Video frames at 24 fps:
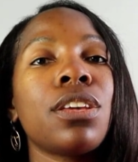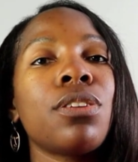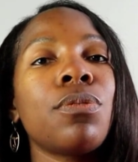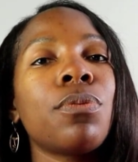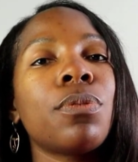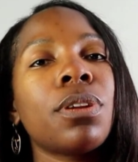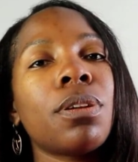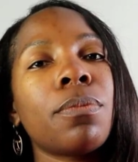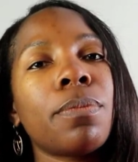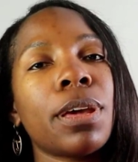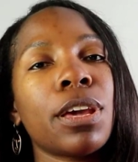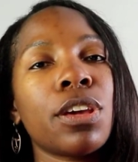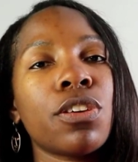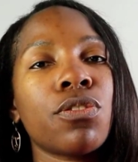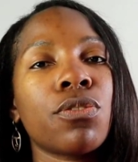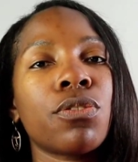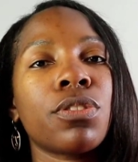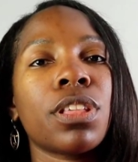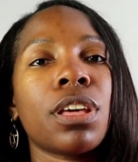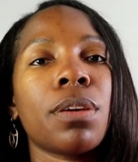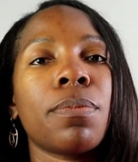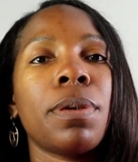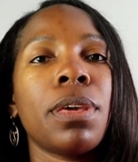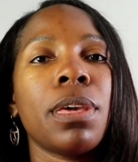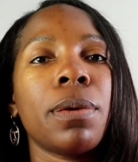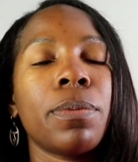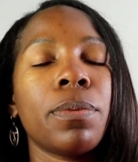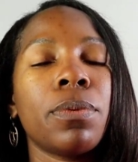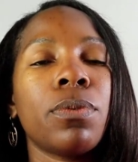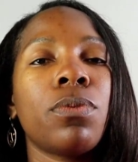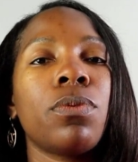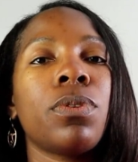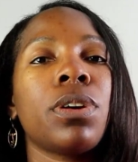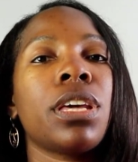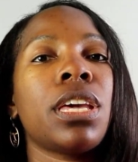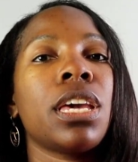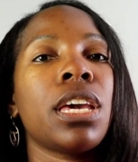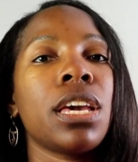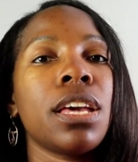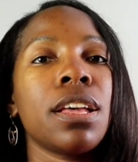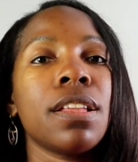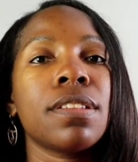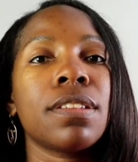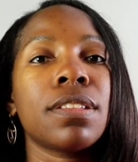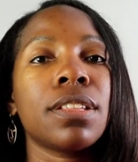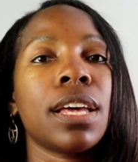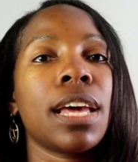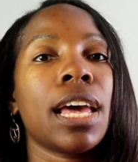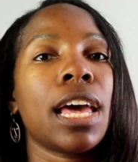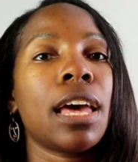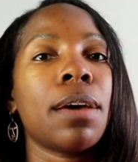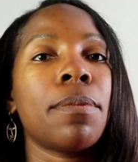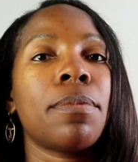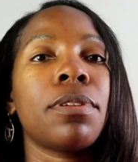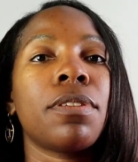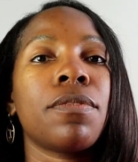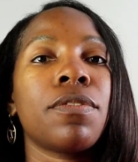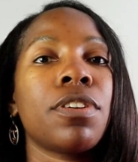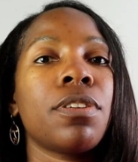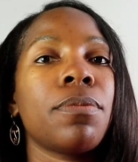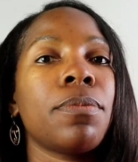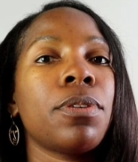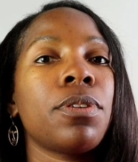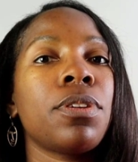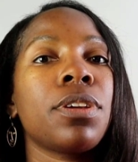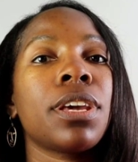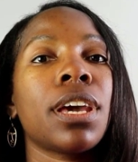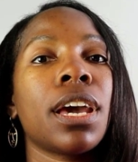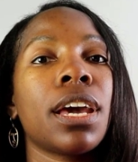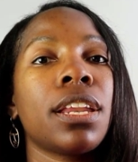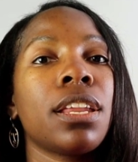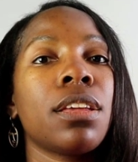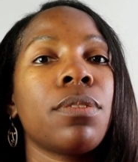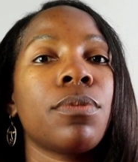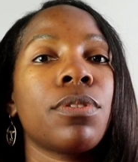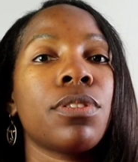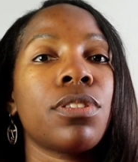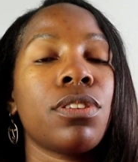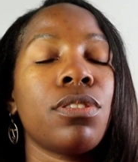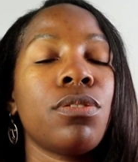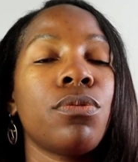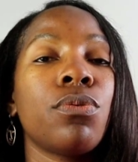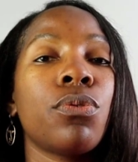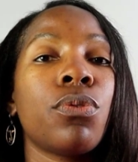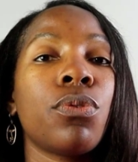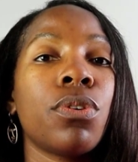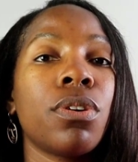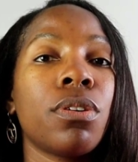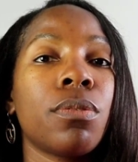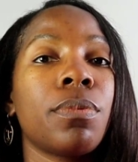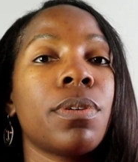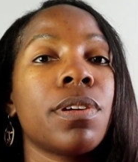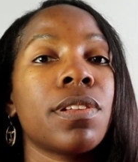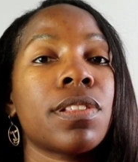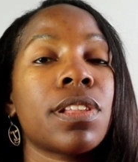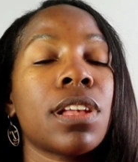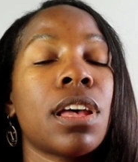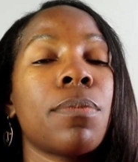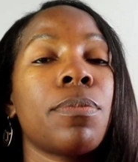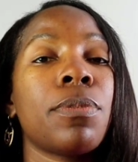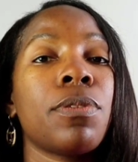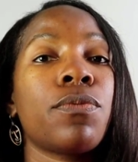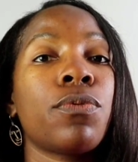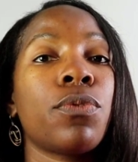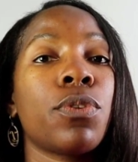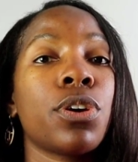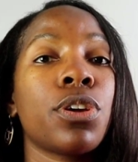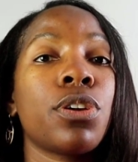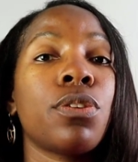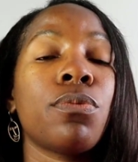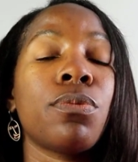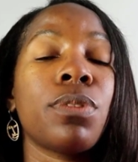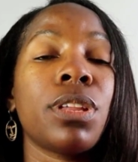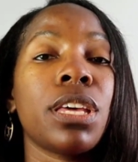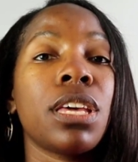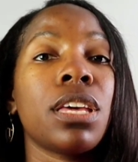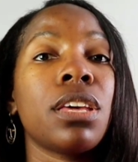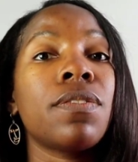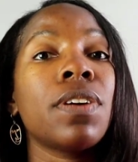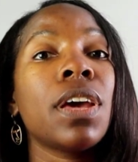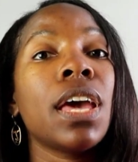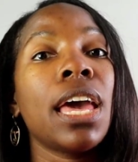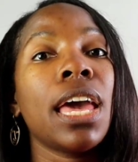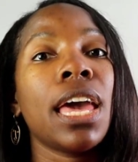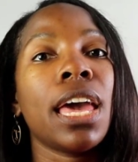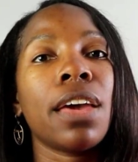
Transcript: You want to make sure that people get into the habit of communicating with you on WhatsApp before you leave.